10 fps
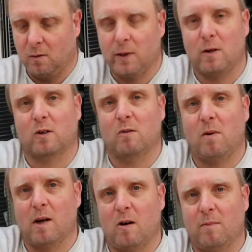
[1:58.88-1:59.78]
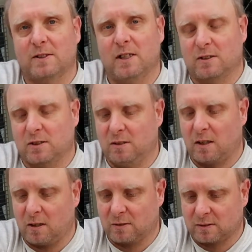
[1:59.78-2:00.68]
when I got my armour symptom
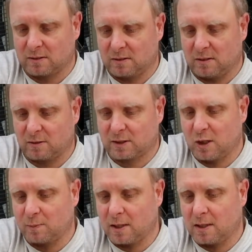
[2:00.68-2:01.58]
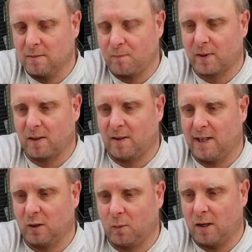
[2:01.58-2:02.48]
last October, I
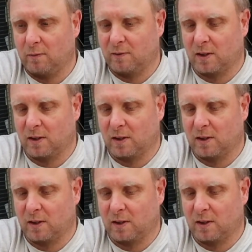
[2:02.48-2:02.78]
had a word